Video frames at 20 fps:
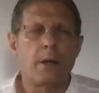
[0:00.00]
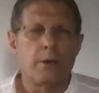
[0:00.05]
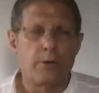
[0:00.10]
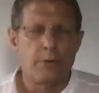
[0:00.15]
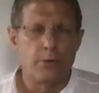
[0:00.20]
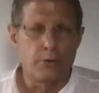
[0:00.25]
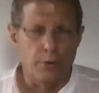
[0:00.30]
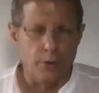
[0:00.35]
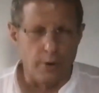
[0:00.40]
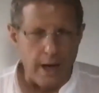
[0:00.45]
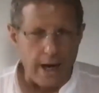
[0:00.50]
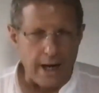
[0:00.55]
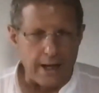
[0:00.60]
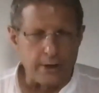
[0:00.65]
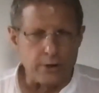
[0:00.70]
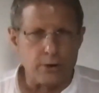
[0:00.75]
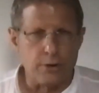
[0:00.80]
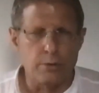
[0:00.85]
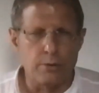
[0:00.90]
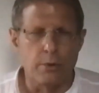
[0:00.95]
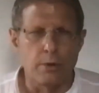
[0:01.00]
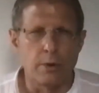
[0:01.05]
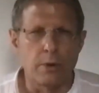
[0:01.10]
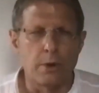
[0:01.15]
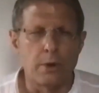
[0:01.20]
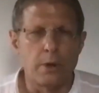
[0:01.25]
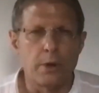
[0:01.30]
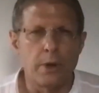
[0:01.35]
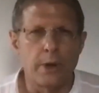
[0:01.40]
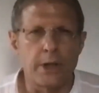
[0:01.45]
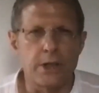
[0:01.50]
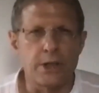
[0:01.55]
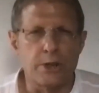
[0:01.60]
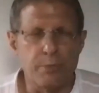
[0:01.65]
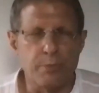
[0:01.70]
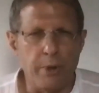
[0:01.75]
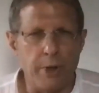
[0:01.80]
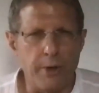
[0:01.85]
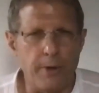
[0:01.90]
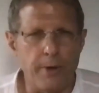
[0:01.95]
your actual
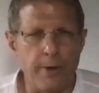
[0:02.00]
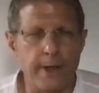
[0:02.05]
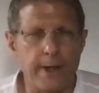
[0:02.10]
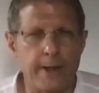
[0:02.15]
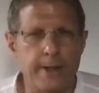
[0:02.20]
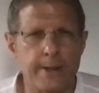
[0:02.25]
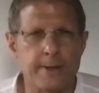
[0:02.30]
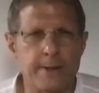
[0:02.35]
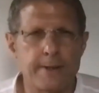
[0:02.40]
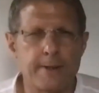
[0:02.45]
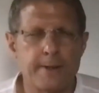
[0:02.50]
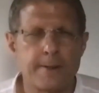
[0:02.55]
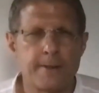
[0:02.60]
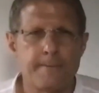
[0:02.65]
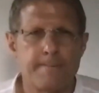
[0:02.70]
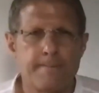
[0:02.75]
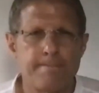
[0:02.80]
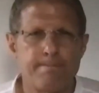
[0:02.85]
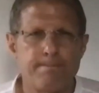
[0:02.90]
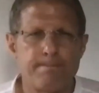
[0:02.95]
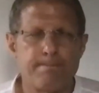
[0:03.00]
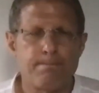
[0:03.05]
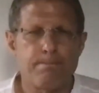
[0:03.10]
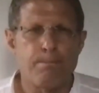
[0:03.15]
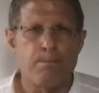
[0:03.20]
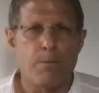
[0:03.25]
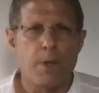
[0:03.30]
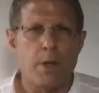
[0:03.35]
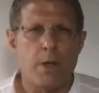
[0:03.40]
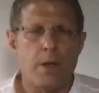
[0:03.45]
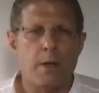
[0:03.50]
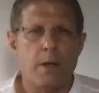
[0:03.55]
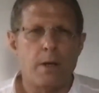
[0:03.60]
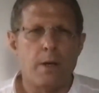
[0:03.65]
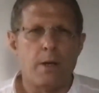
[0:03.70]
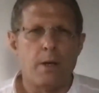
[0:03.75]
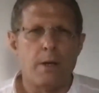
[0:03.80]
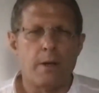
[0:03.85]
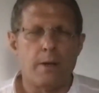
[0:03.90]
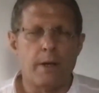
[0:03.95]
experience.
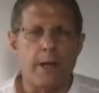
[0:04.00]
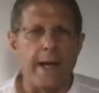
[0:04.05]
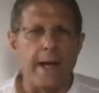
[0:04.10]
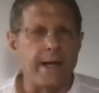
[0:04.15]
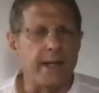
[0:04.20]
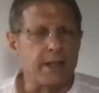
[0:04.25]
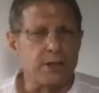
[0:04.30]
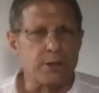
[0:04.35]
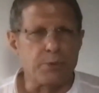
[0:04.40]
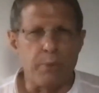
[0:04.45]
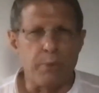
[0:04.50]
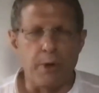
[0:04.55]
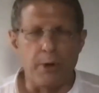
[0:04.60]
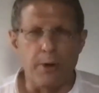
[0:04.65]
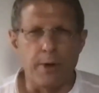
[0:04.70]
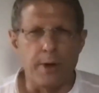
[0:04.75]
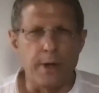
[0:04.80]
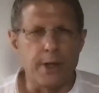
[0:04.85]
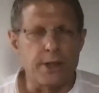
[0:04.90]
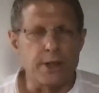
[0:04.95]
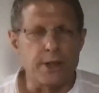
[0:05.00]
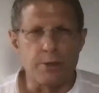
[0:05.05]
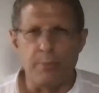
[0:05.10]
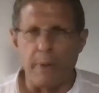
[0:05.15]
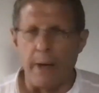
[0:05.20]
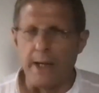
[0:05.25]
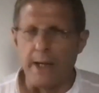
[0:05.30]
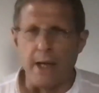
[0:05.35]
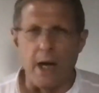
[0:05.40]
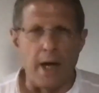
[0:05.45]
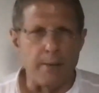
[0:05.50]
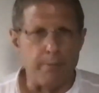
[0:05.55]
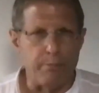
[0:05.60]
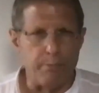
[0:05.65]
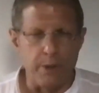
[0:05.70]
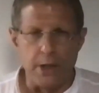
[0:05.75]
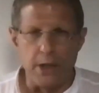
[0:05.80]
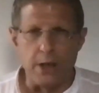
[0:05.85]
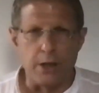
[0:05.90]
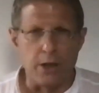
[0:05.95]
That experience may not
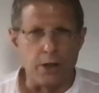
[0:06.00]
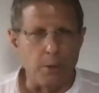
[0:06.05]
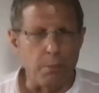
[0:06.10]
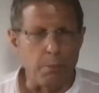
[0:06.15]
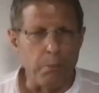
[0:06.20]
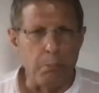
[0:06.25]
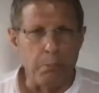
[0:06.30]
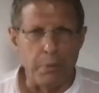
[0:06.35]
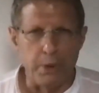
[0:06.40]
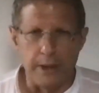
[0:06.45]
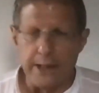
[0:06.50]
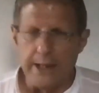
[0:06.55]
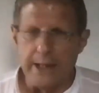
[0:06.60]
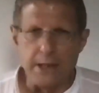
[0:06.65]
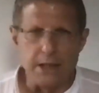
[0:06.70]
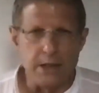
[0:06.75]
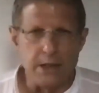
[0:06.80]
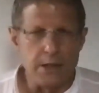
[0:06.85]
be complete,